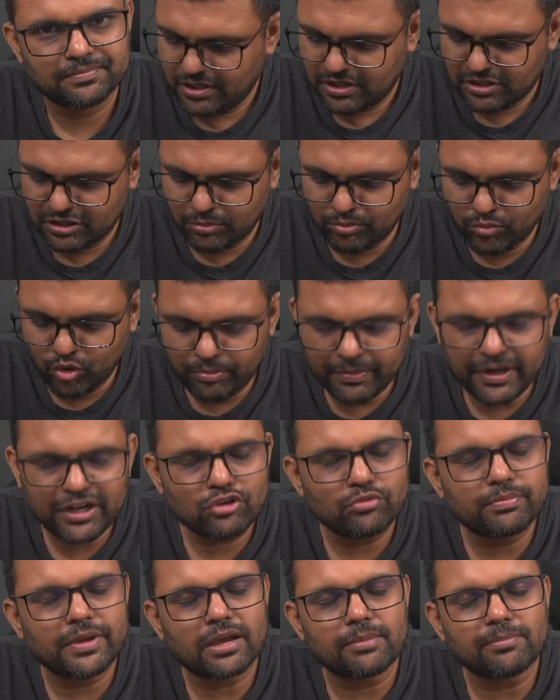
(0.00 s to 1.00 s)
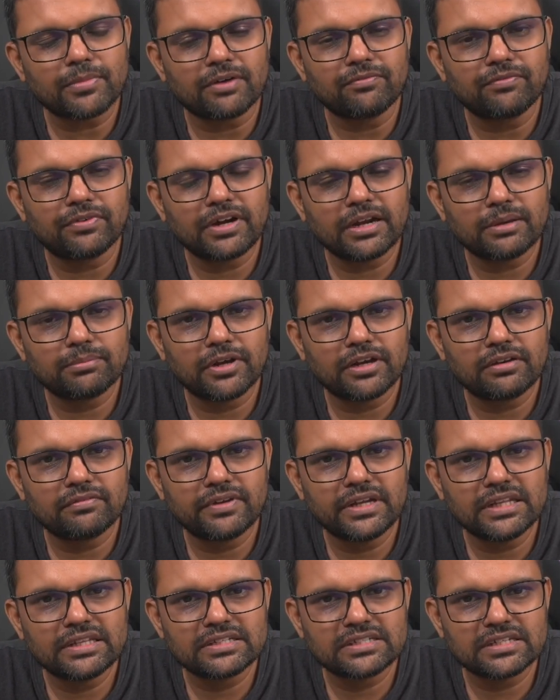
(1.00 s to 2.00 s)
The moment you become comfortable
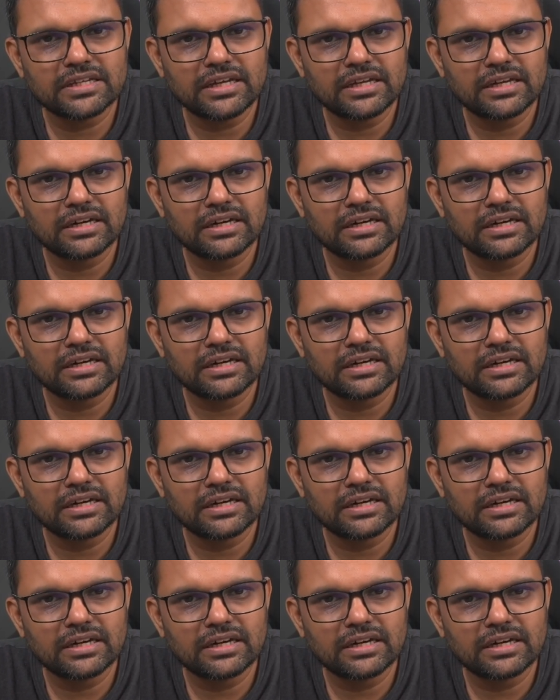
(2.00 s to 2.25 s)
with, say,